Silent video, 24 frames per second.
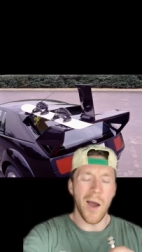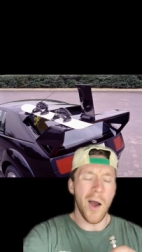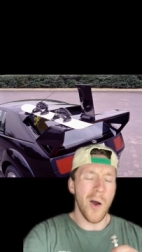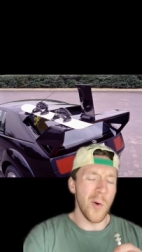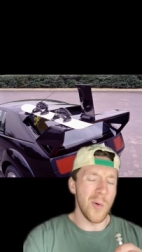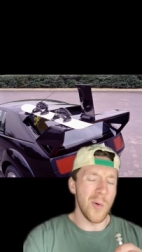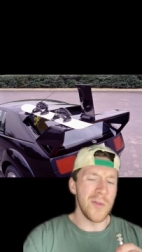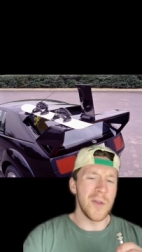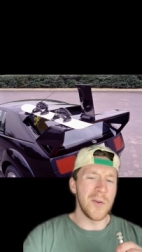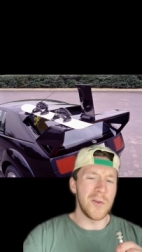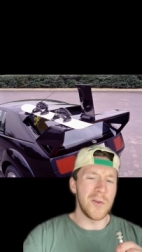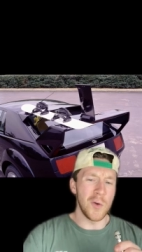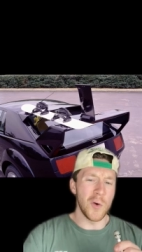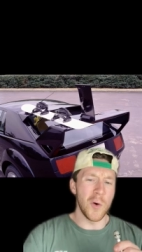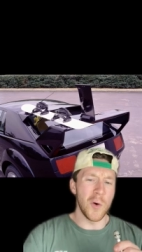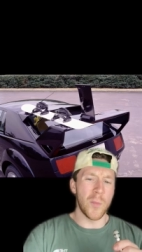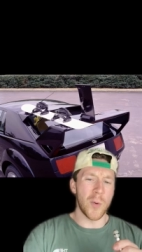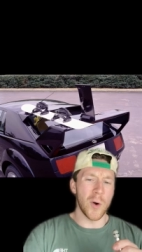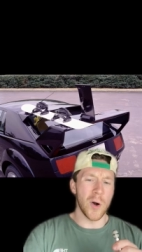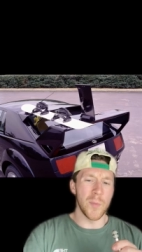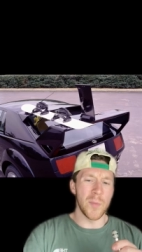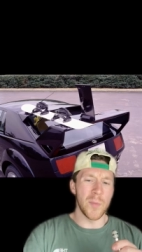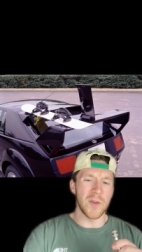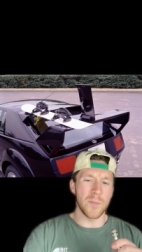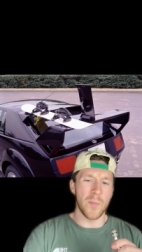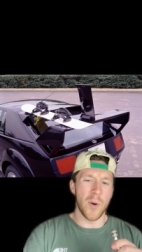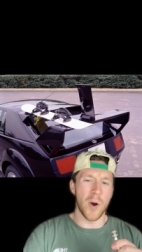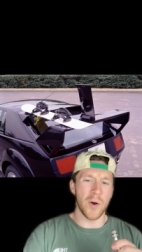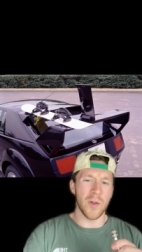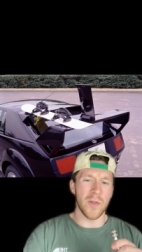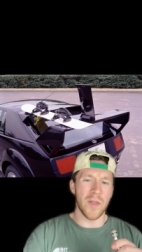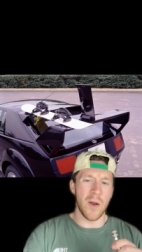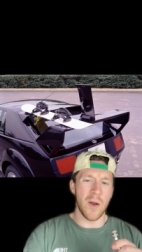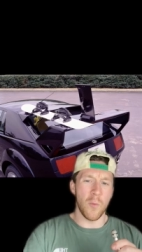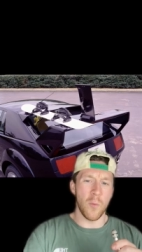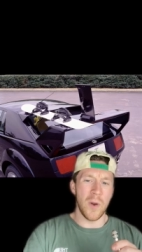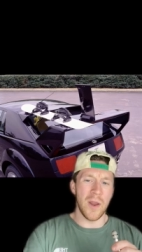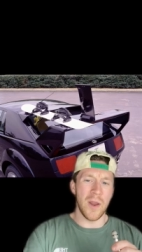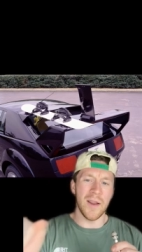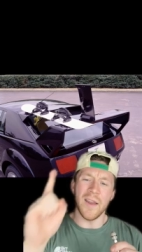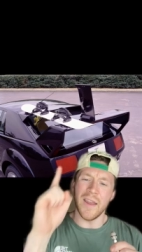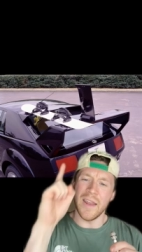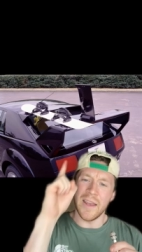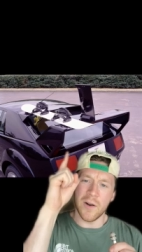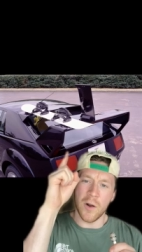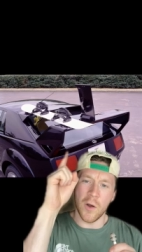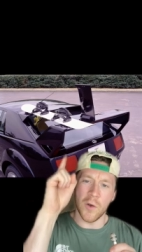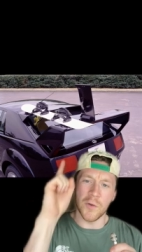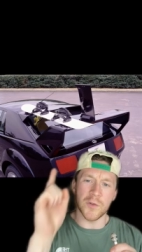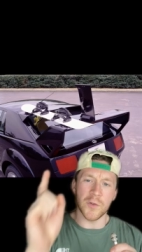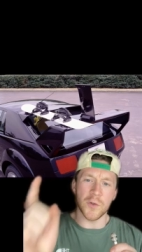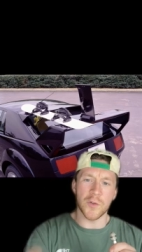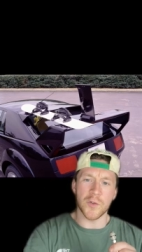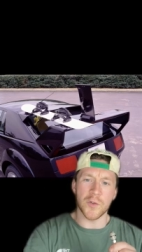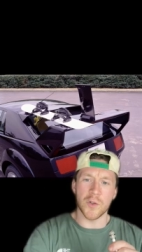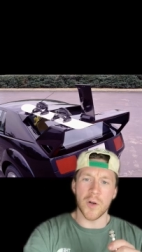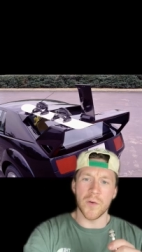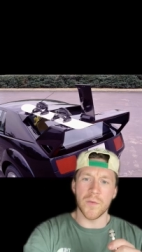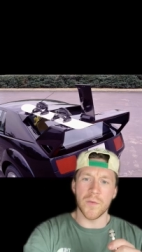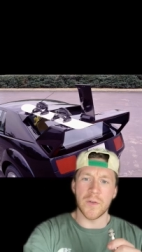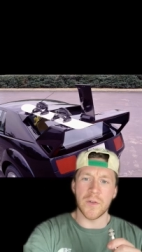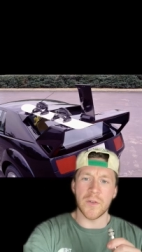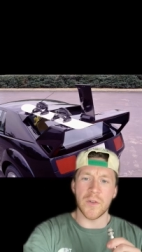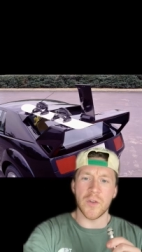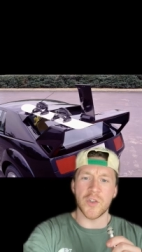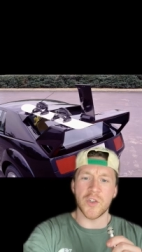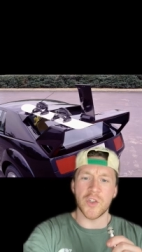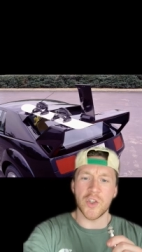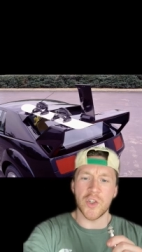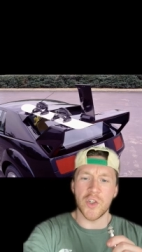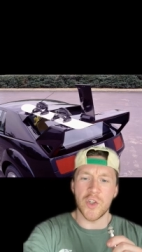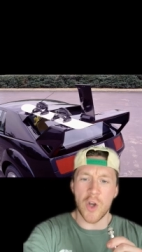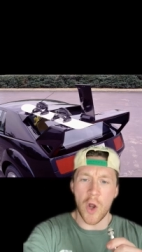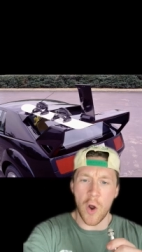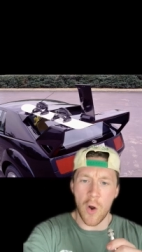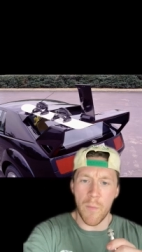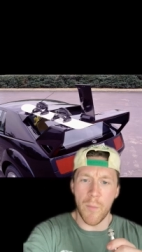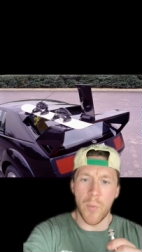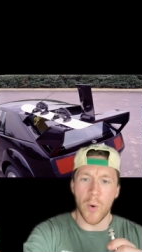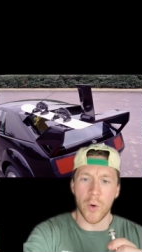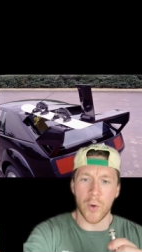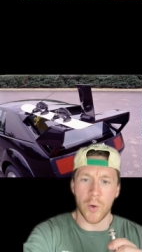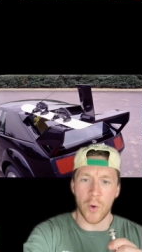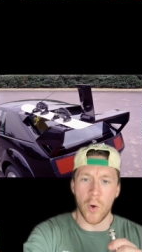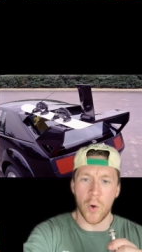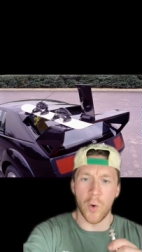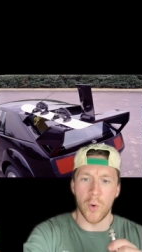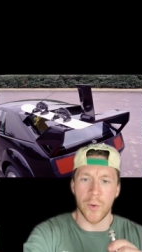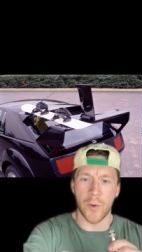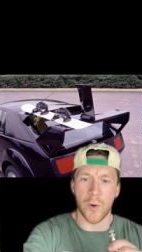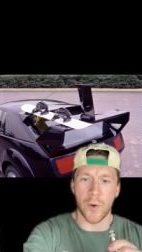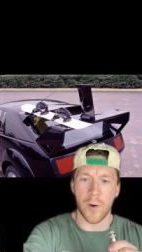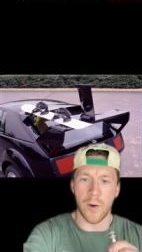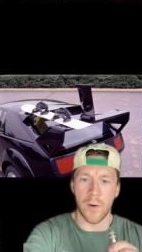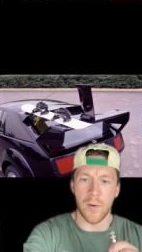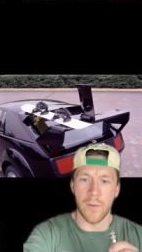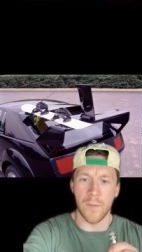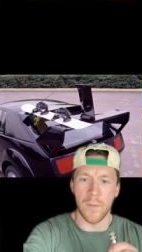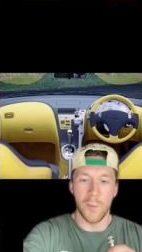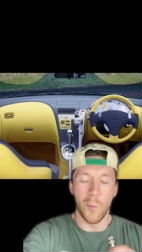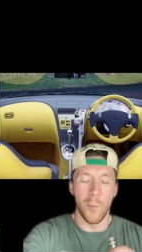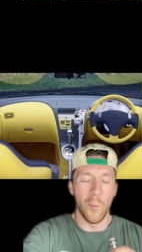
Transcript: Oh, and the dual purpose part of that wing, it also serves as a snowboard holder.